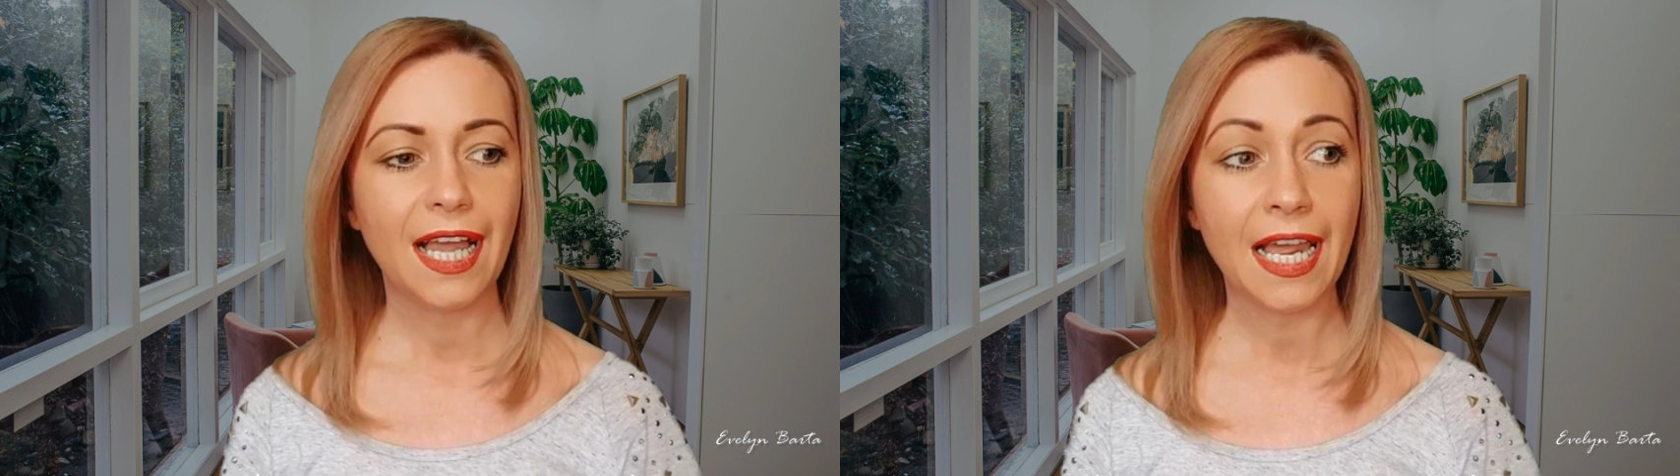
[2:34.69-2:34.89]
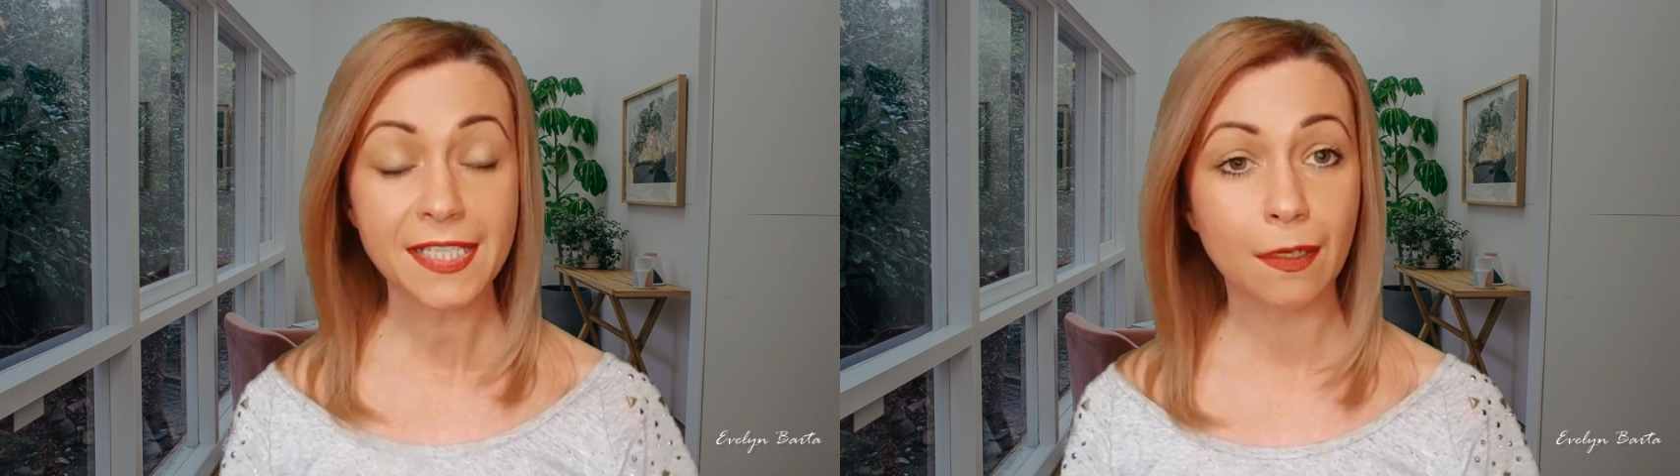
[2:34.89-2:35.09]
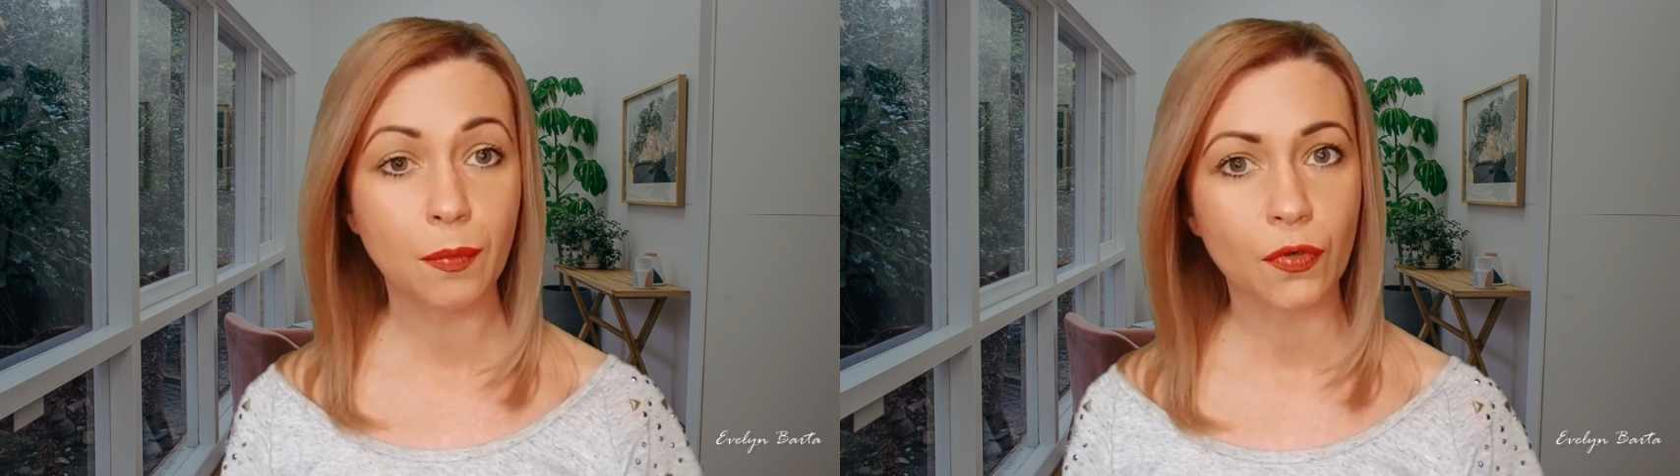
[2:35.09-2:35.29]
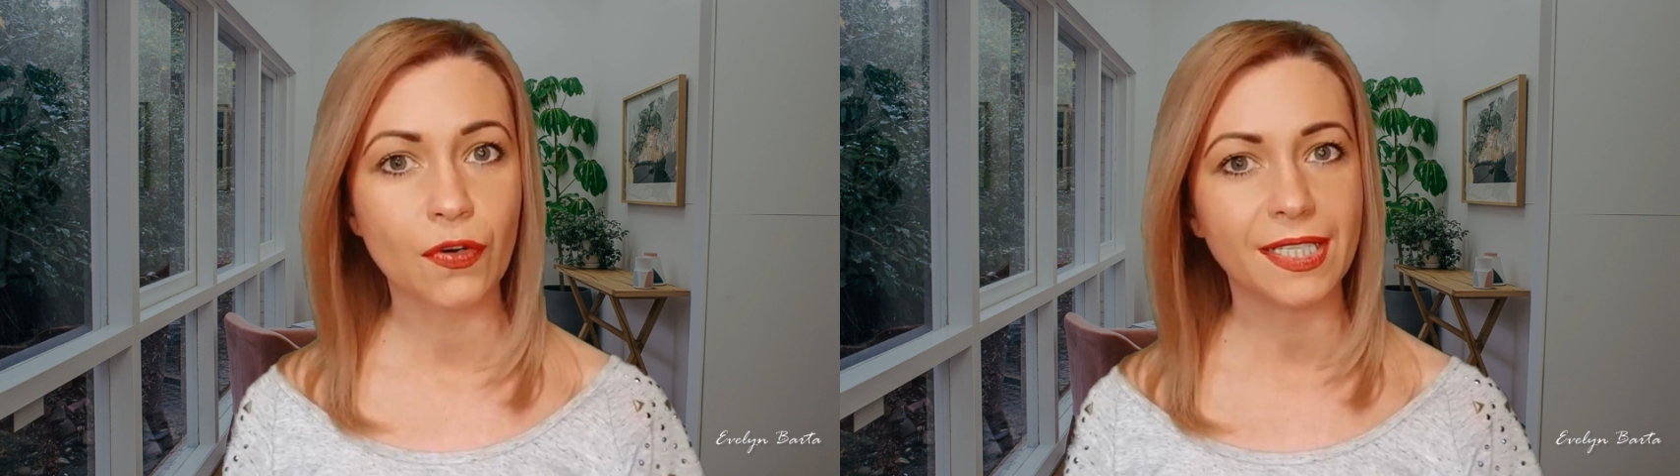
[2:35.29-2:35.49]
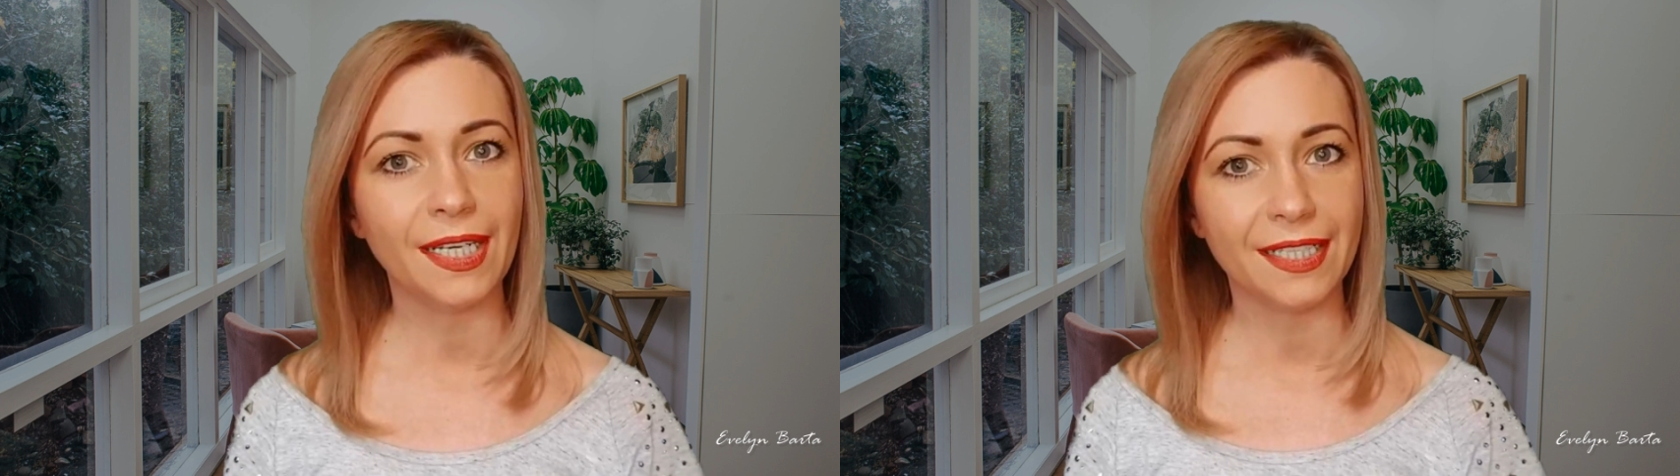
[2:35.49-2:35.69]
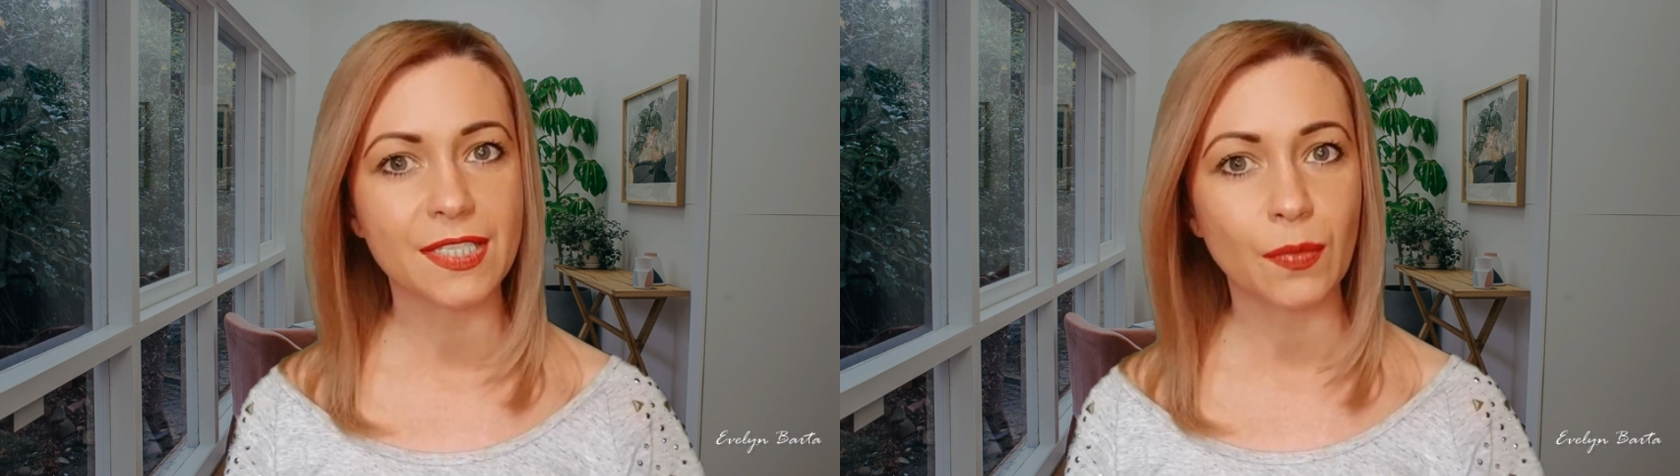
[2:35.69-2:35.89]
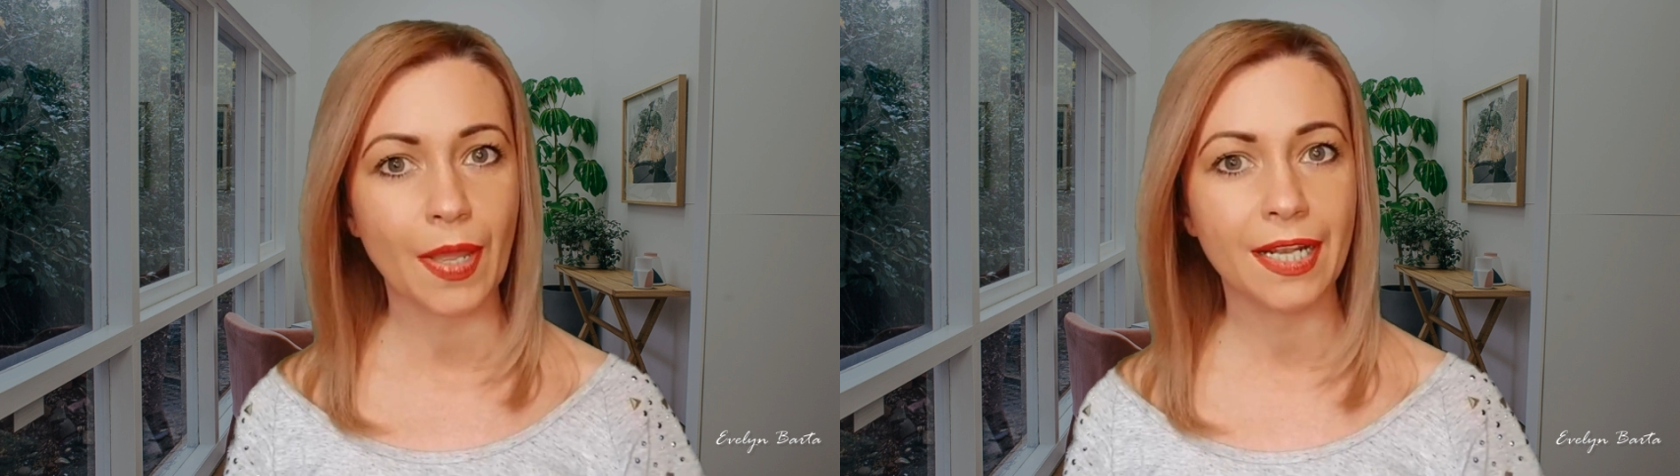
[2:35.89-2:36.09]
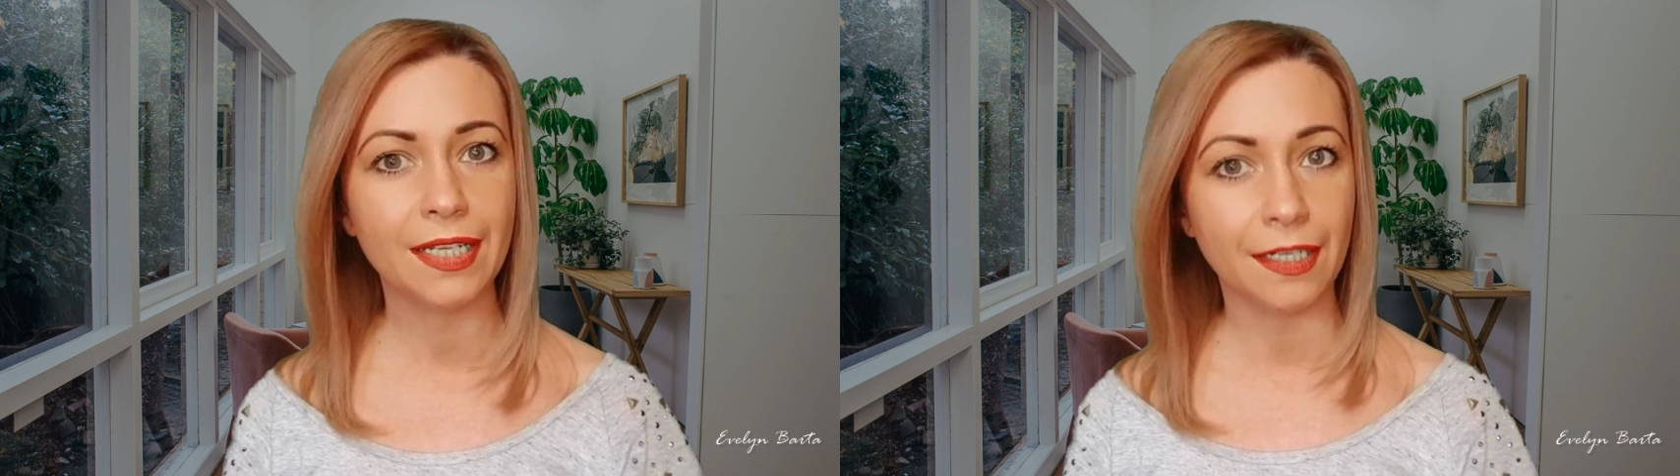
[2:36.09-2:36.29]
I still procrastinate as
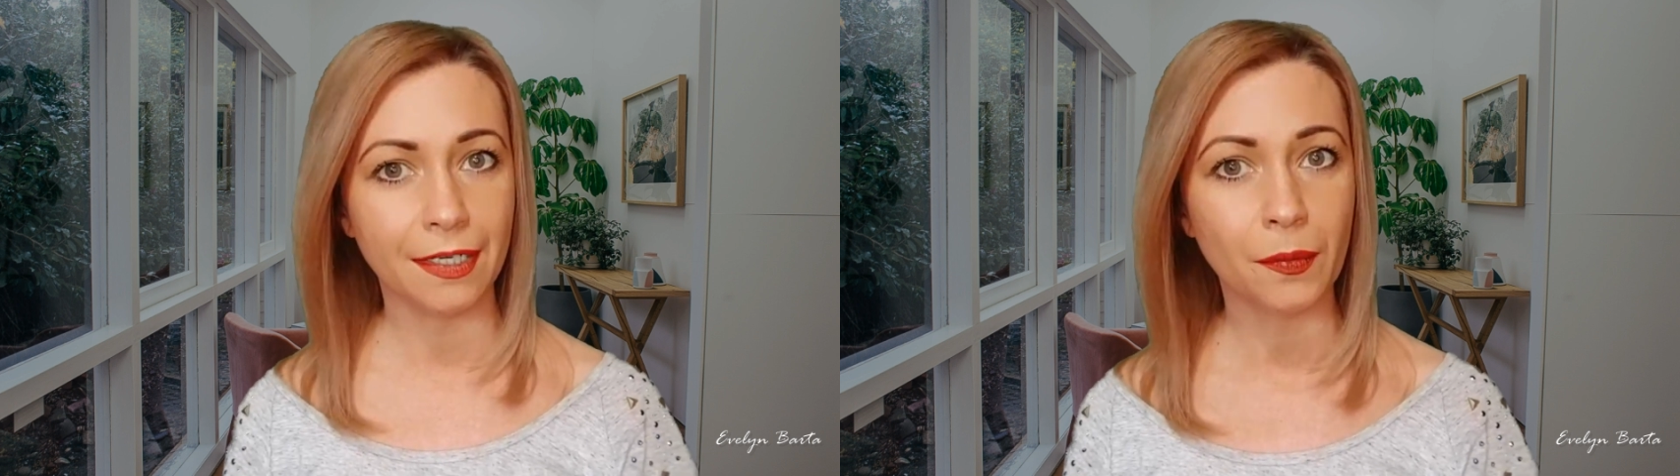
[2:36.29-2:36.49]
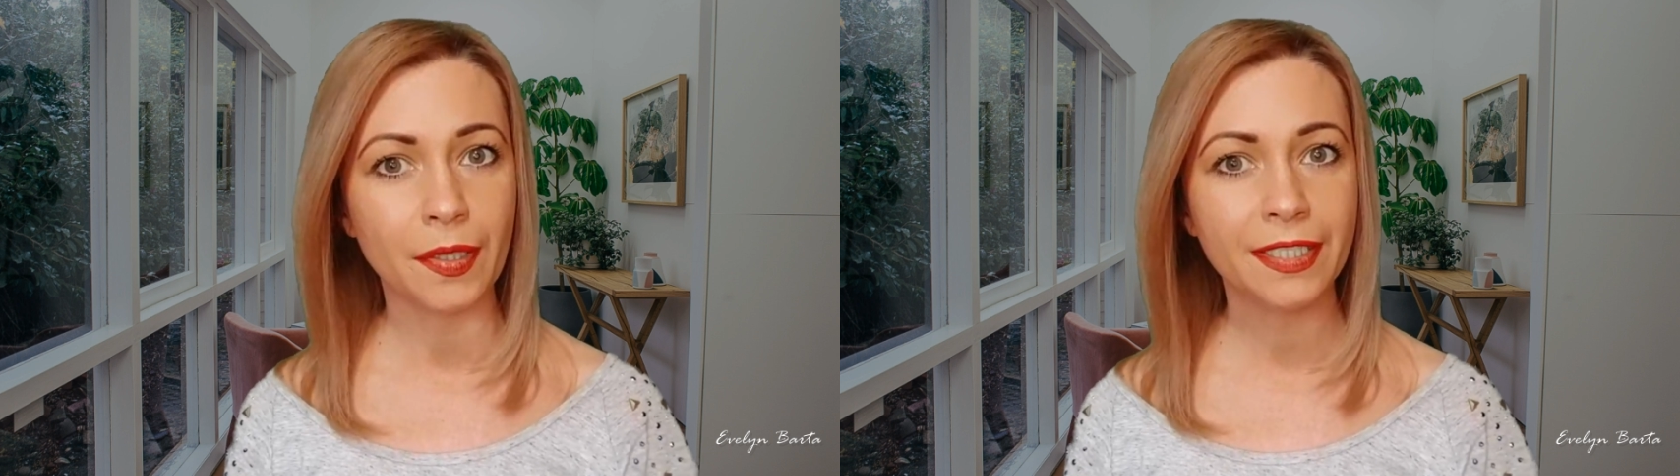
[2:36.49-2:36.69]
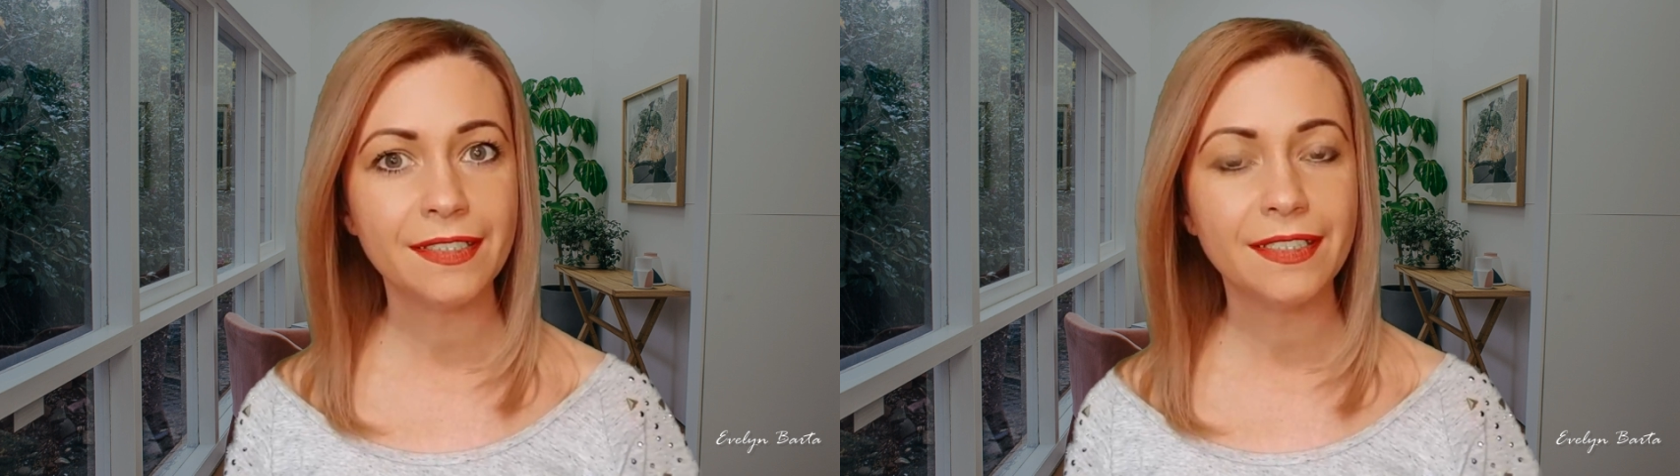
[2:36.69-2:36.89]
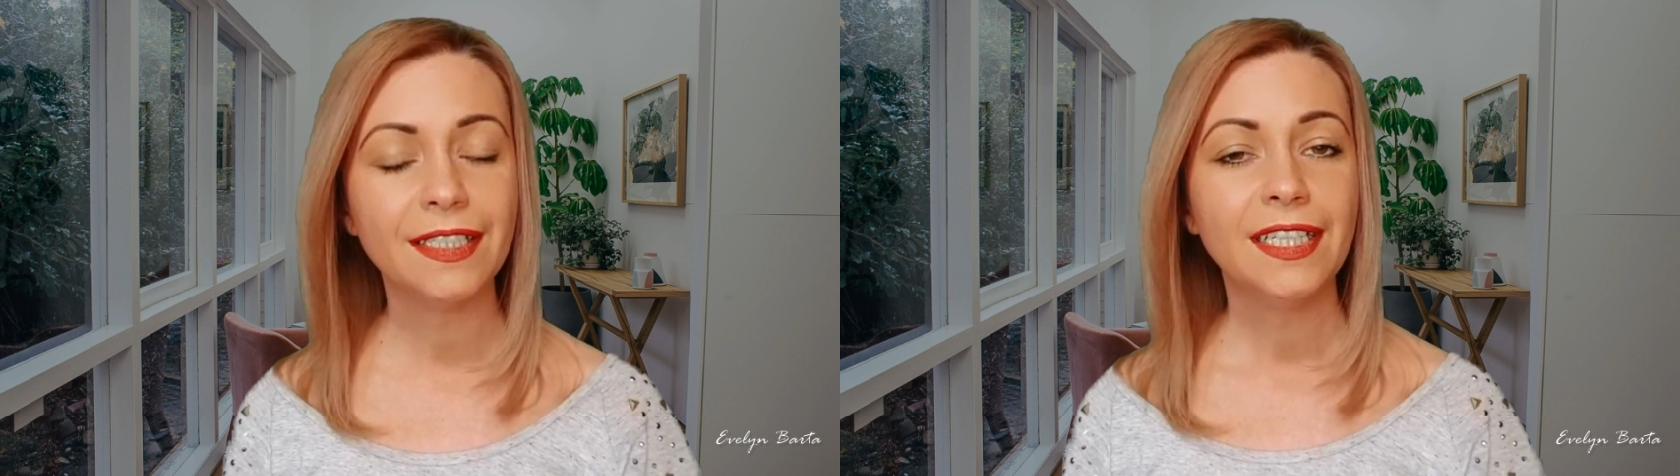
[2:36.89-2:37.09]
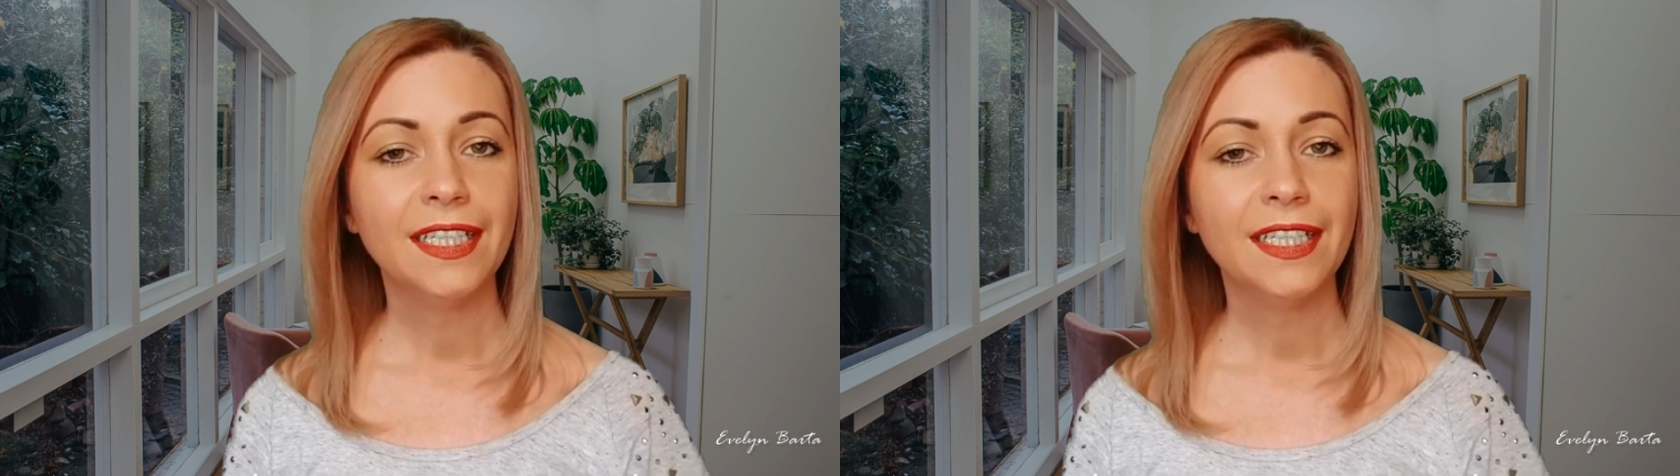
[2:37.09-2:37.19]
well, a little bit.